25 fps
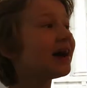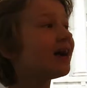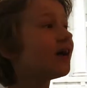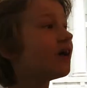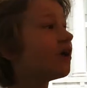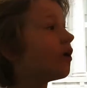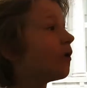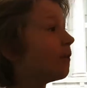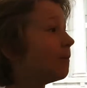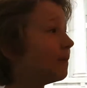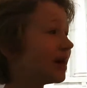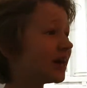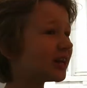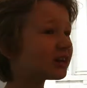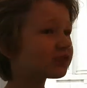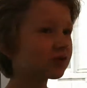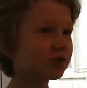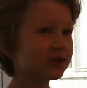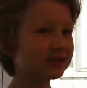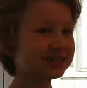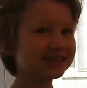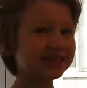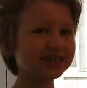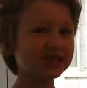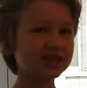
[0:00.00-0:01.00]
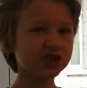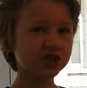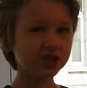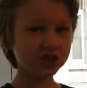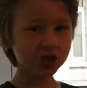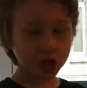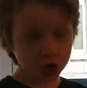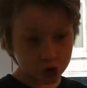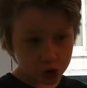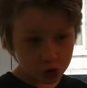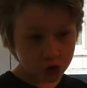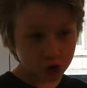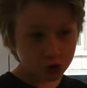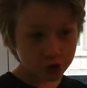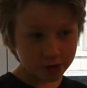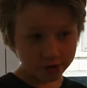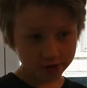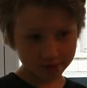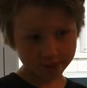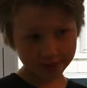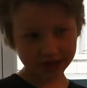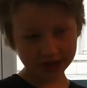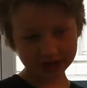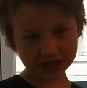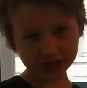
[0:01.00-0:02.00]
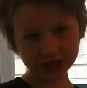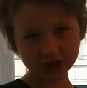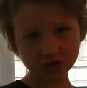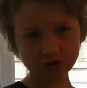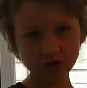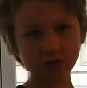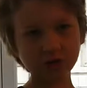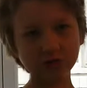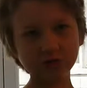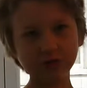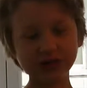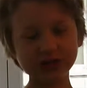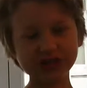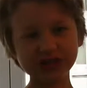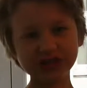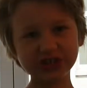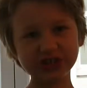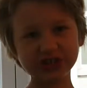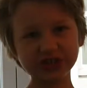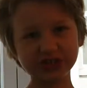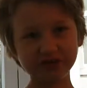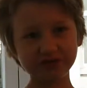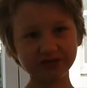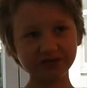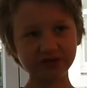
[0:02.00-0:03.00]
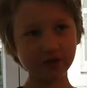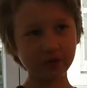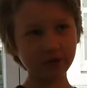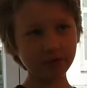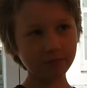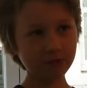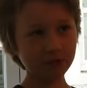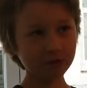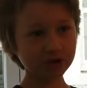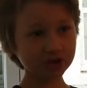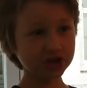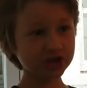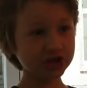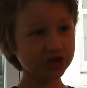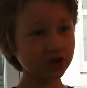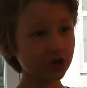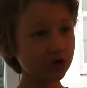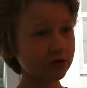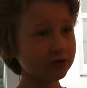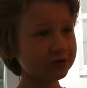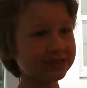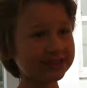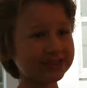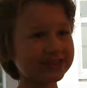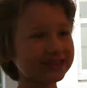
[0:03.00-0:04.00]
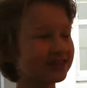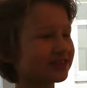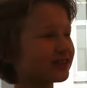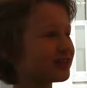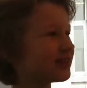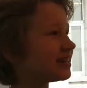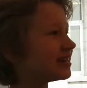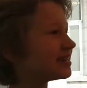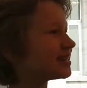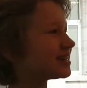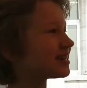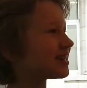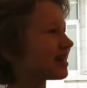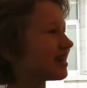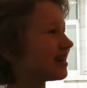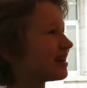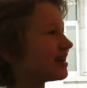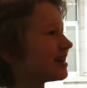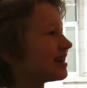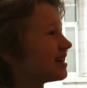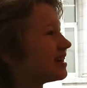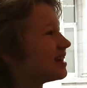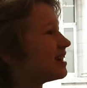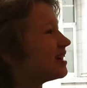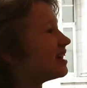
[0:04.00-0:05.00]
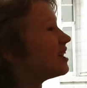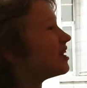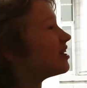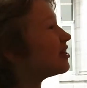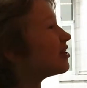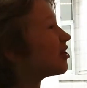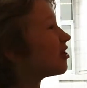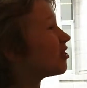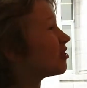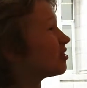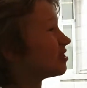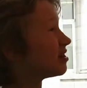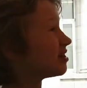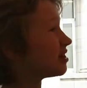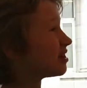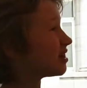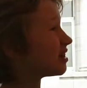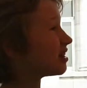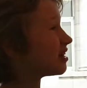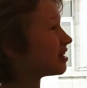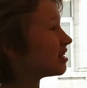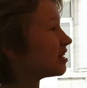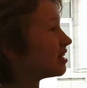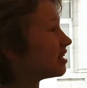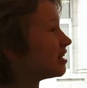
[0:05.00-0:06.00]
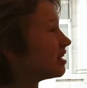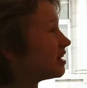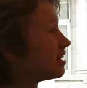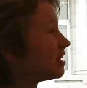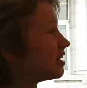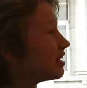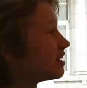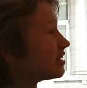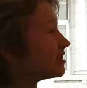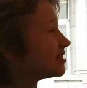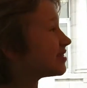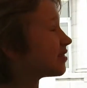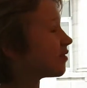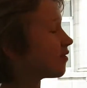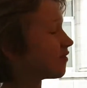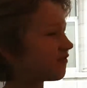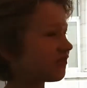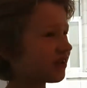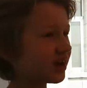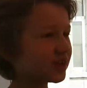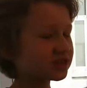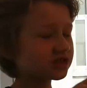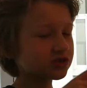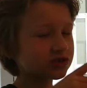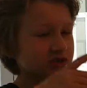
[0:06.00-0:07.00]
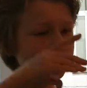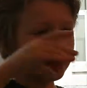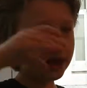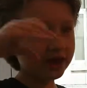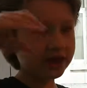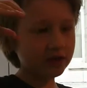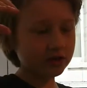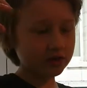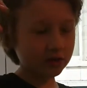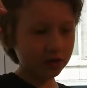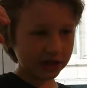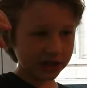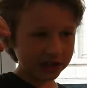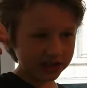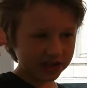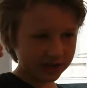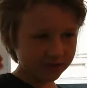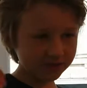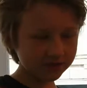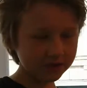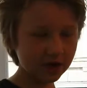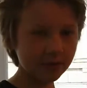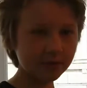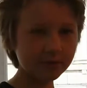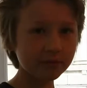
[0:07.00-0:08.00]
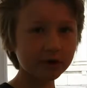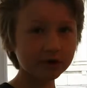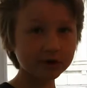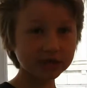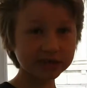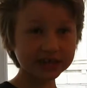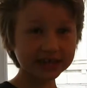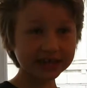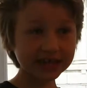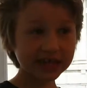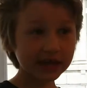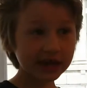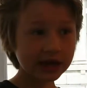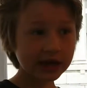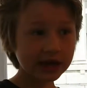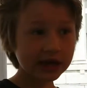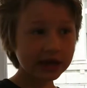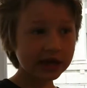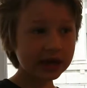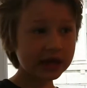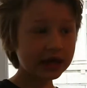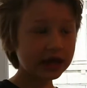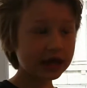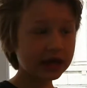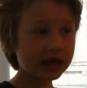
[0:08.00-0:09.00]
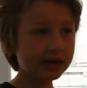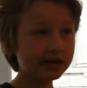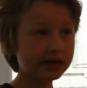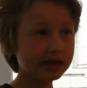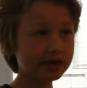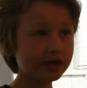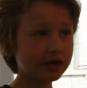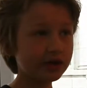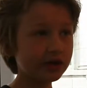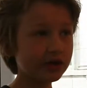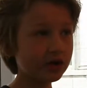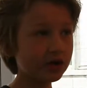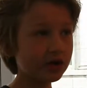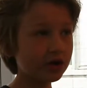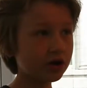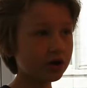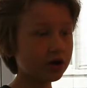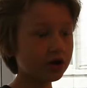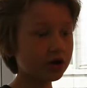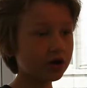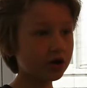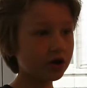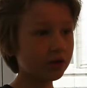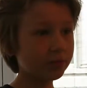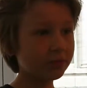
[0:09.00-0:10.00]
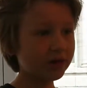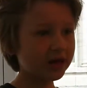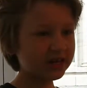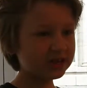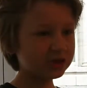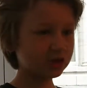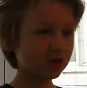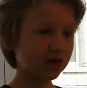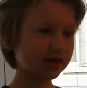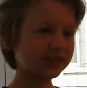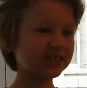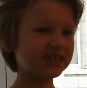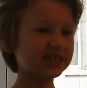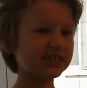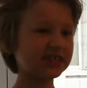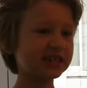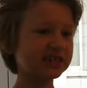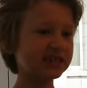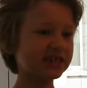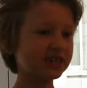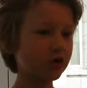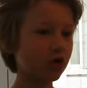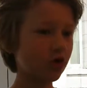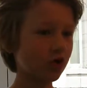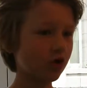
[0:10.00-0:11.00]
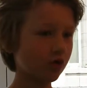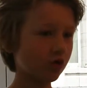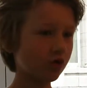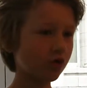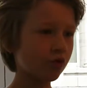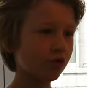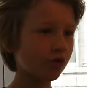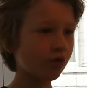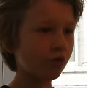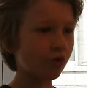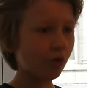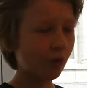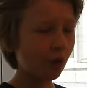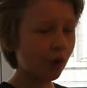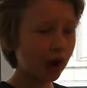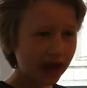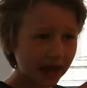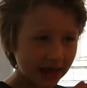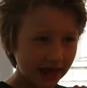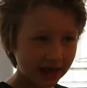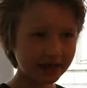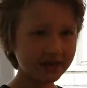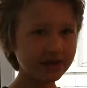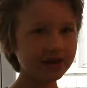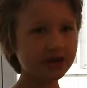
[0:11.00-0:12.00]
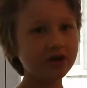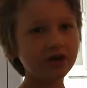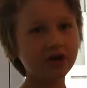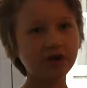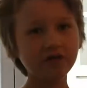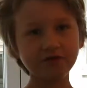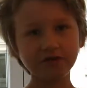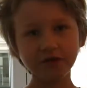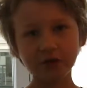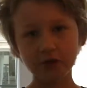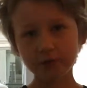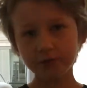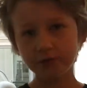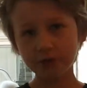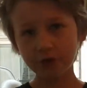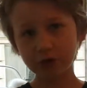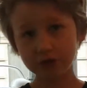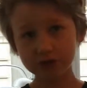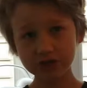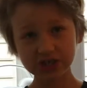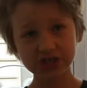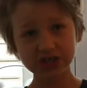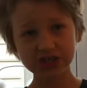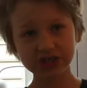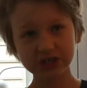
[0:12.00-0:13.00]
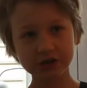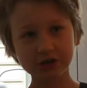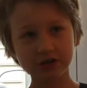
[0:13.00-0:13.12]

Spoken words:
A matrix is a 2-dimensional list of numbers. So it's like so a vector is like a list of numbers, and a matrix is a grid of numbers.